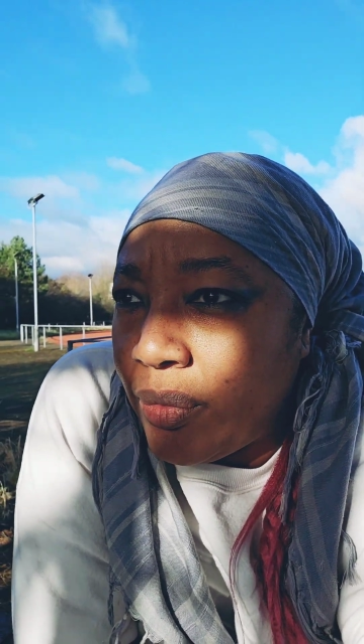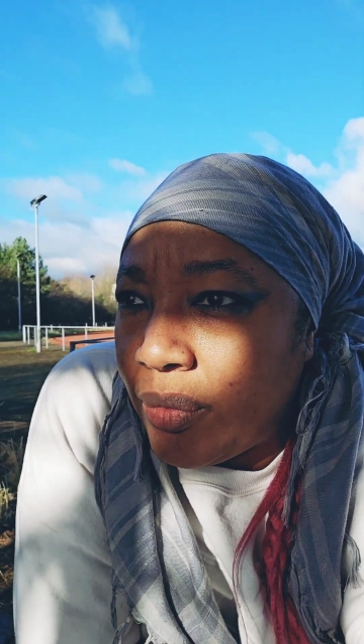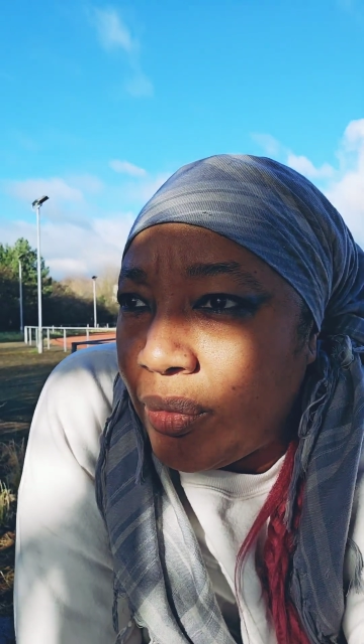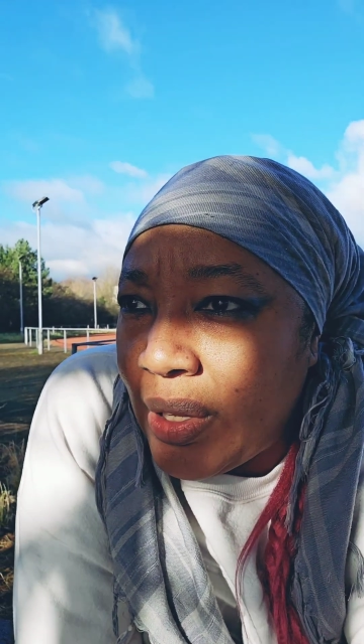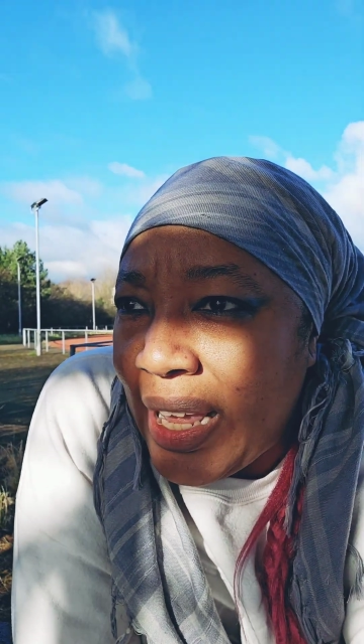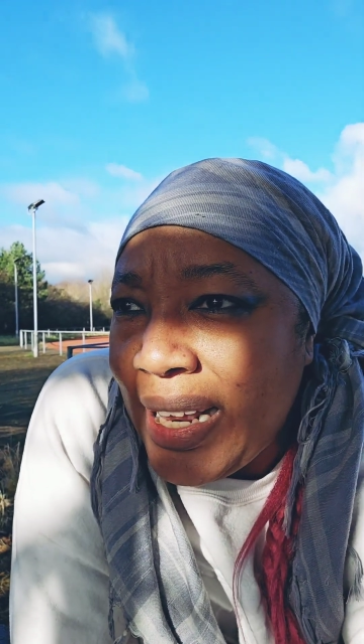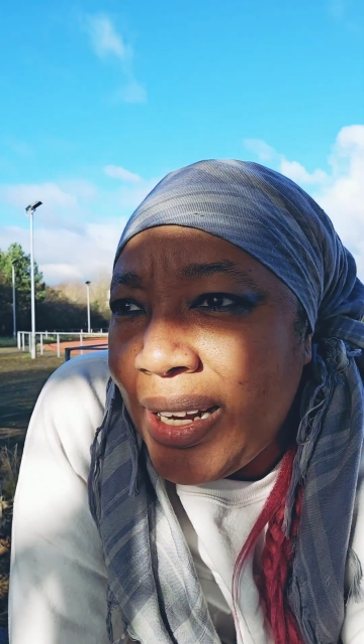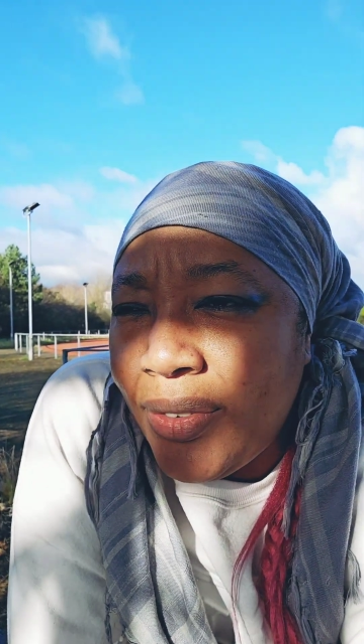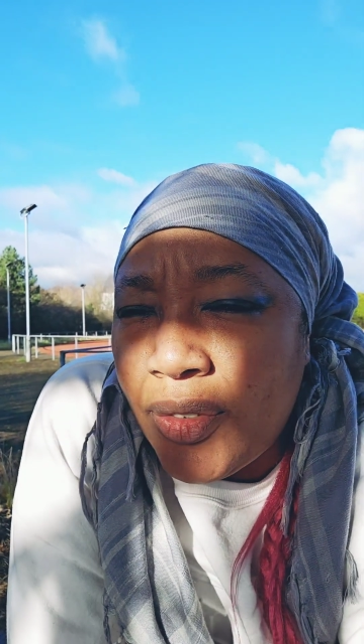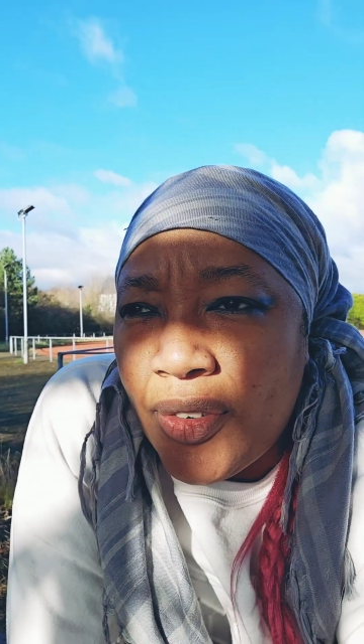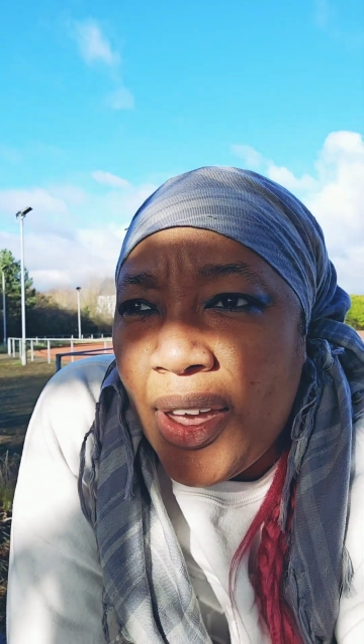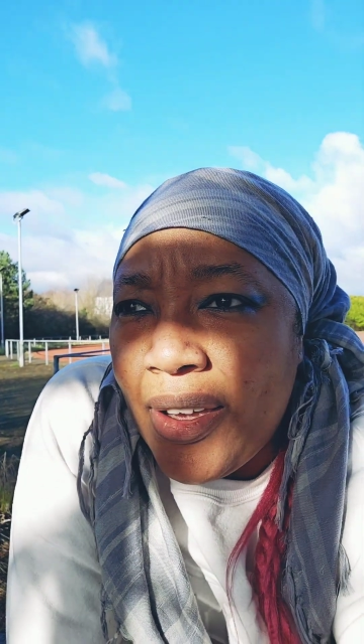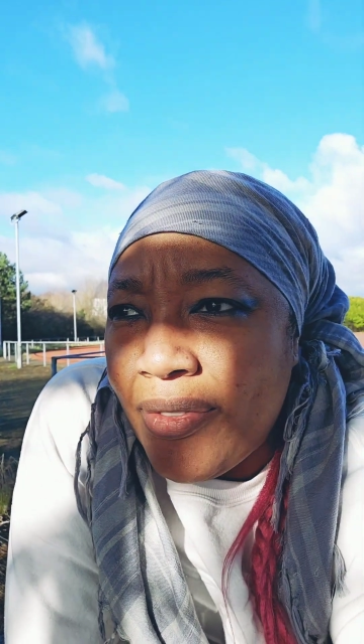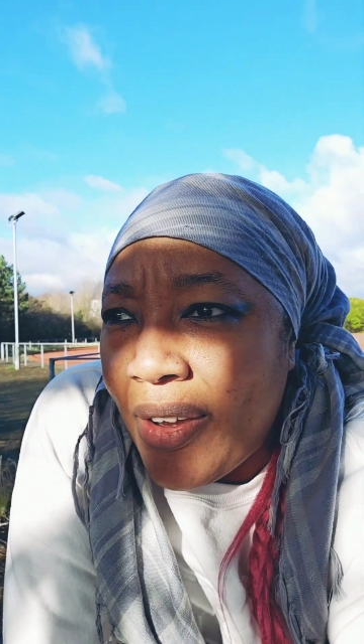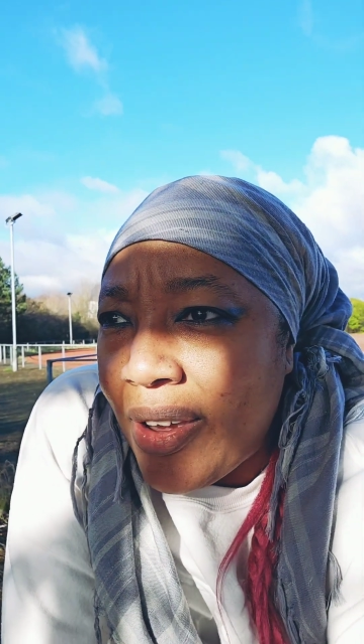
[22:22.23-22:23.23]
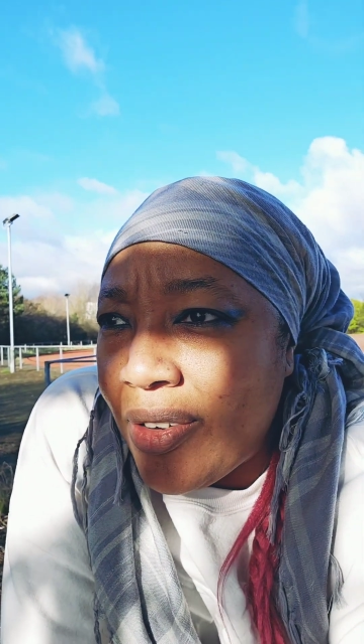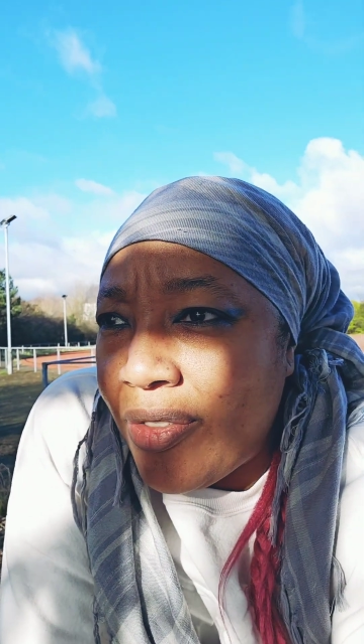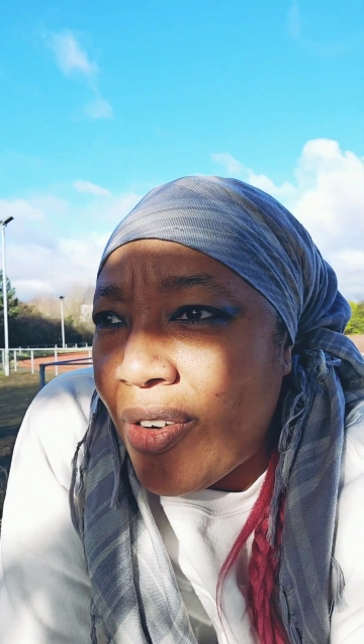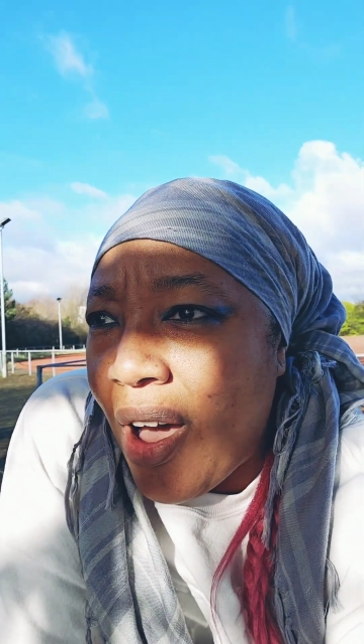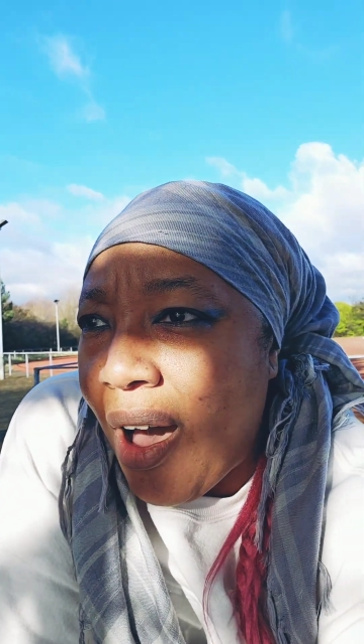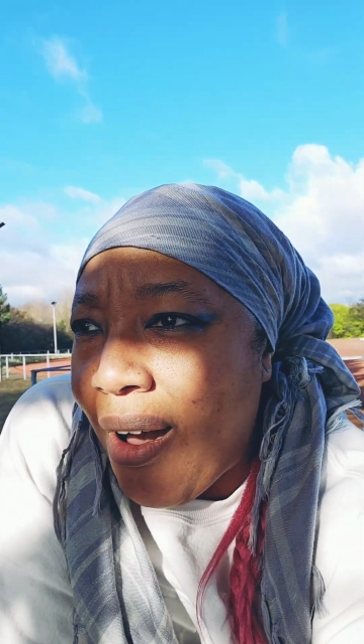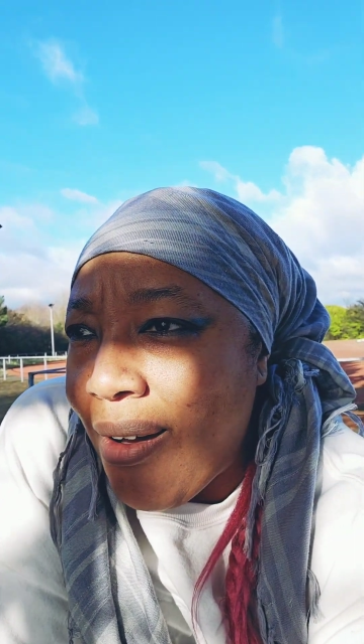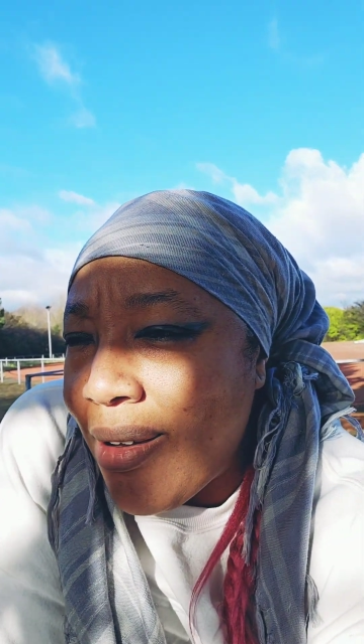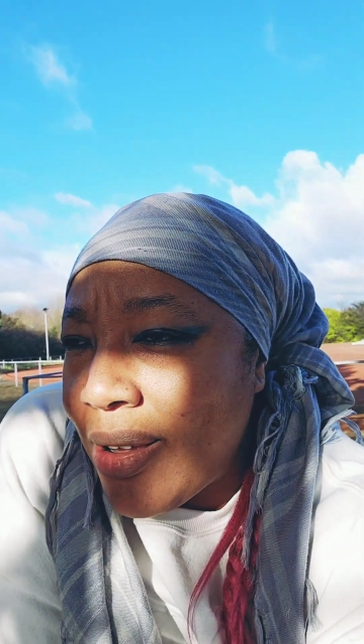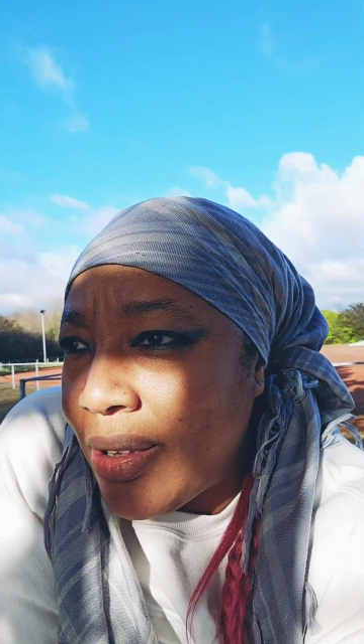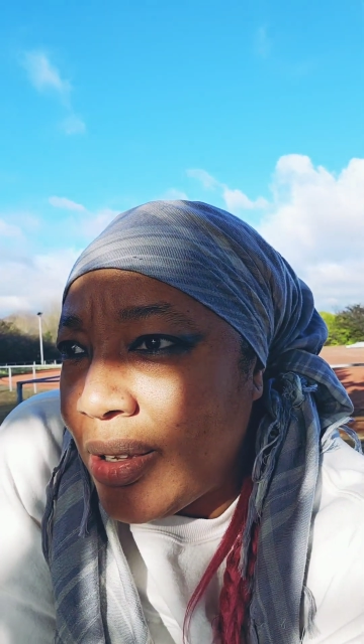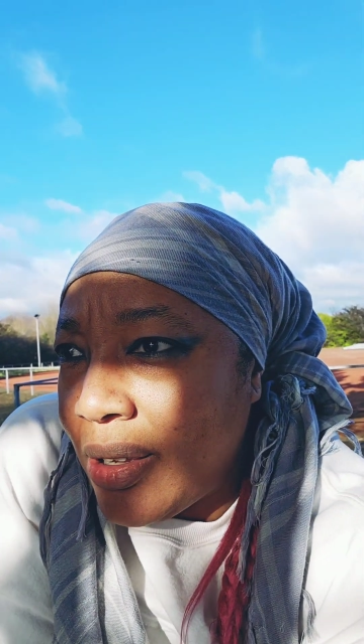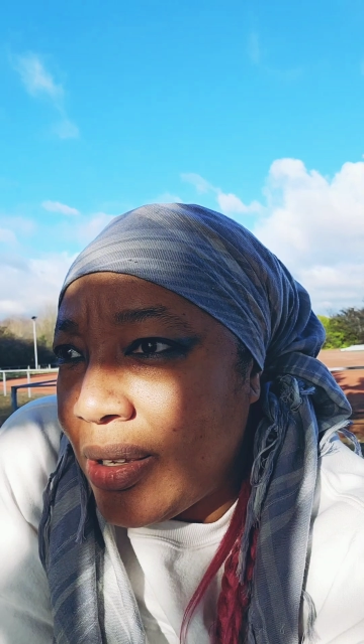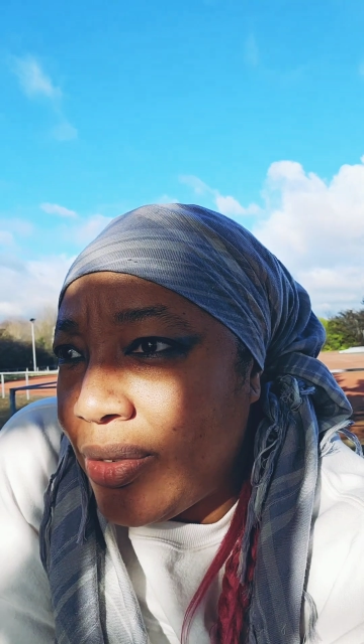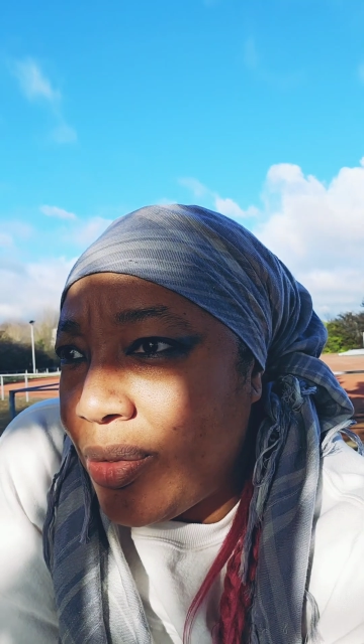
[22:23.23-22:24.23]
He lived very, very far
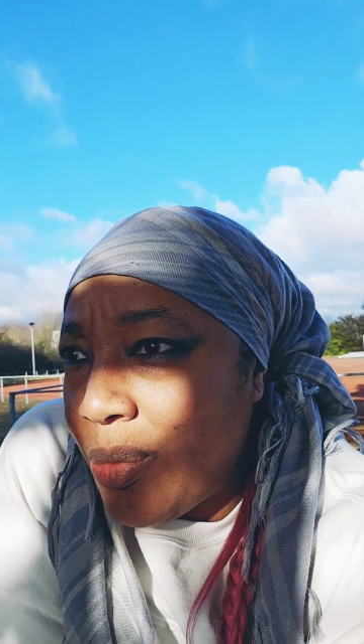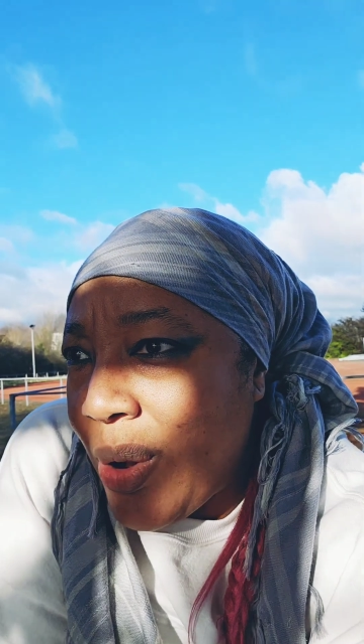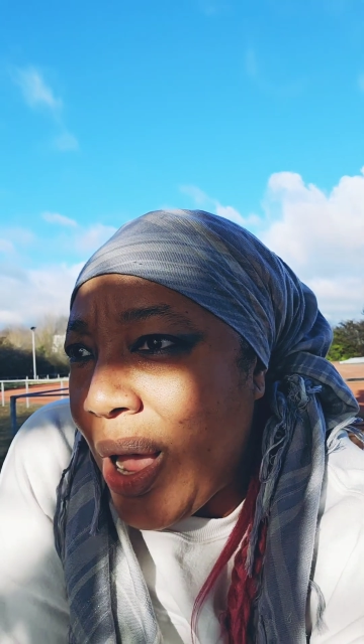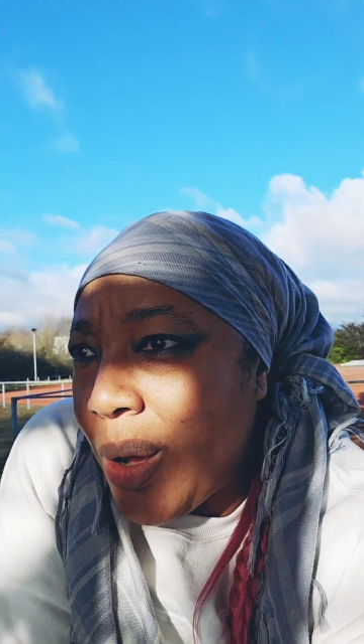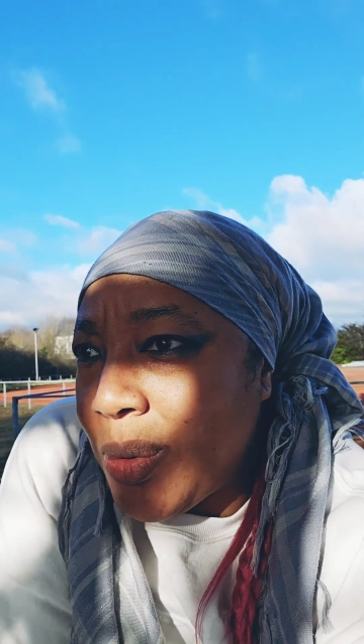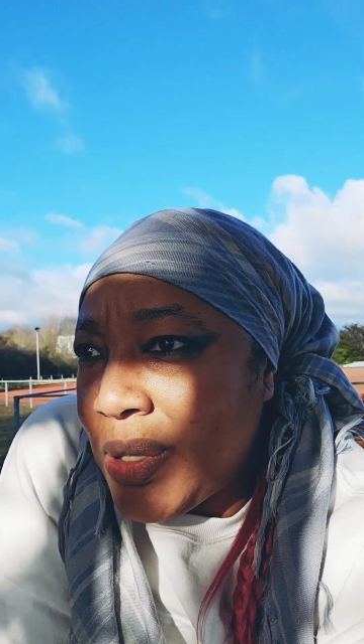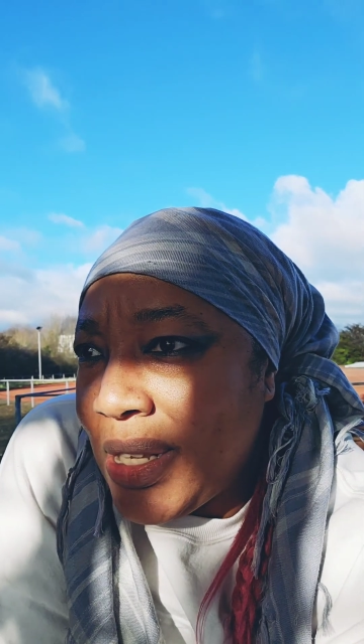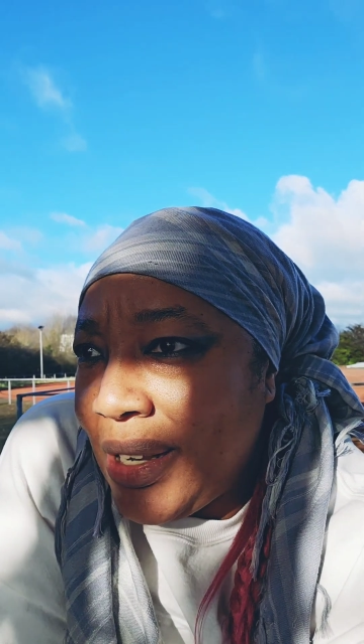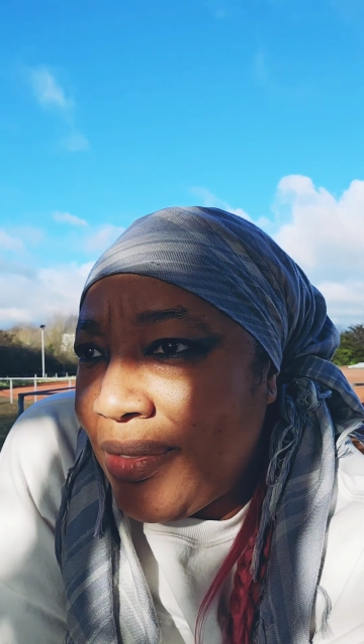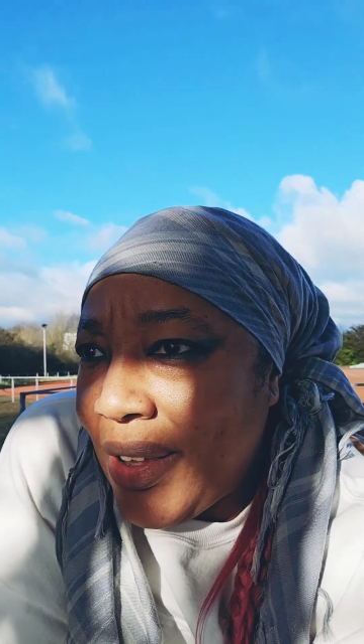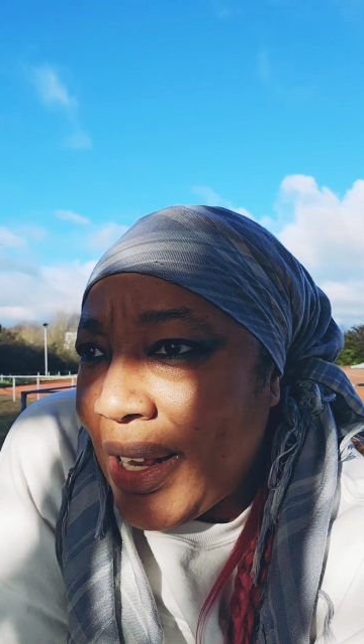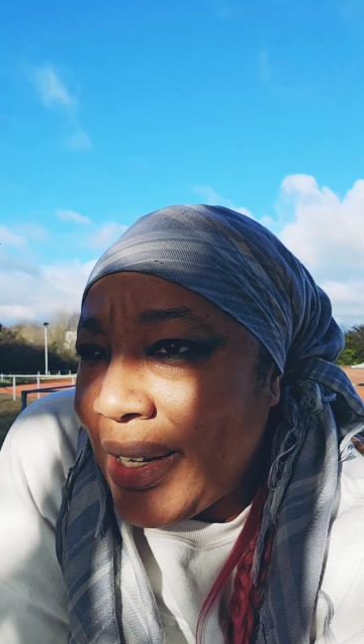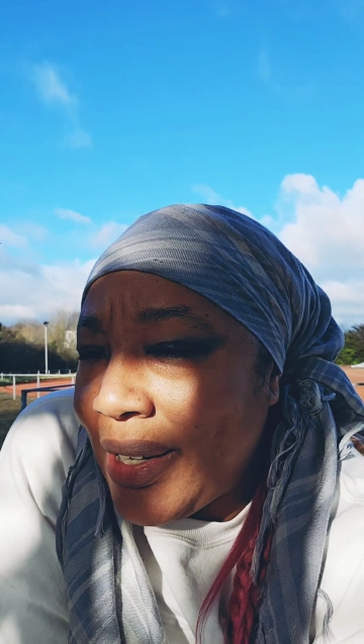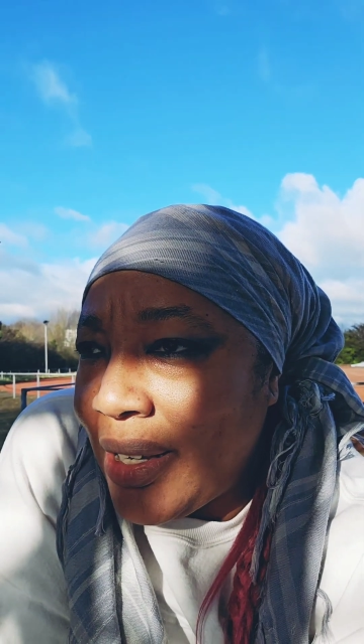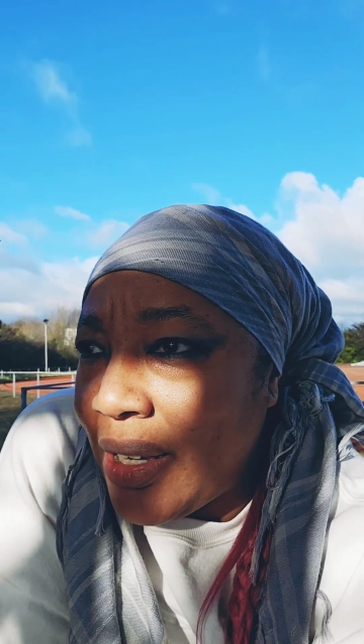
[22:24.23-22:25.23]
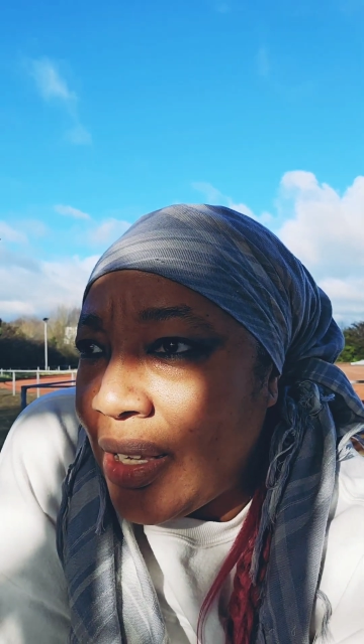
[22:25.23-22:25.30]
from where I was living,